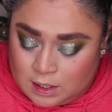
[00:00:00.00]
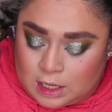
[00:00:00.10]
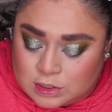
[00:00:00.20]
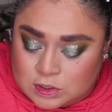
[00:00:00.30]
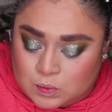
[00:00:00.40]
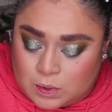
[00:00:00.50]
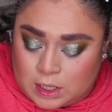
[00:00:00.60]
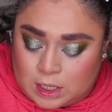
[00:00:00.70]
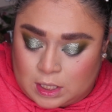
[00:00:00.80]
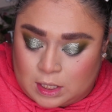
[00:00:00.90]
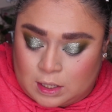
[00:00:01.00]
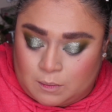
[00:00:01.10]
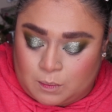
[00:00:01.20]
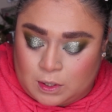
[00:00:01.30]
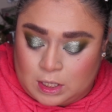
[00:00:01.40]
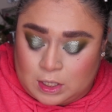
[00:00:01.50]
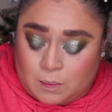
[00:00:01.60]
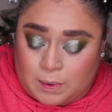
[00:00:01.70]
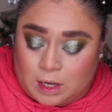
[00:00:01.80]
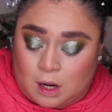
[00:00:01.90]
I just wanna put a
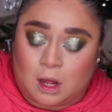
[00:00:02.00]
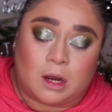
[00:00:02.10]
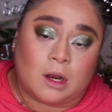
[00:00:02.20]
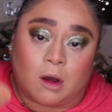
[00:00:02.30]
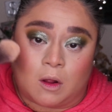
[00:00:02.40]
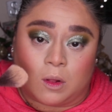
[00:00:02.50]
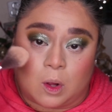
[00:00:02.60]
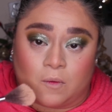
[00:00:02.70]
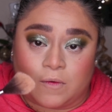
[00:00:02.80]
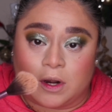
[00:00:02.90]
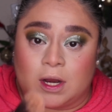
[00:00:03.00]
little bit on all over,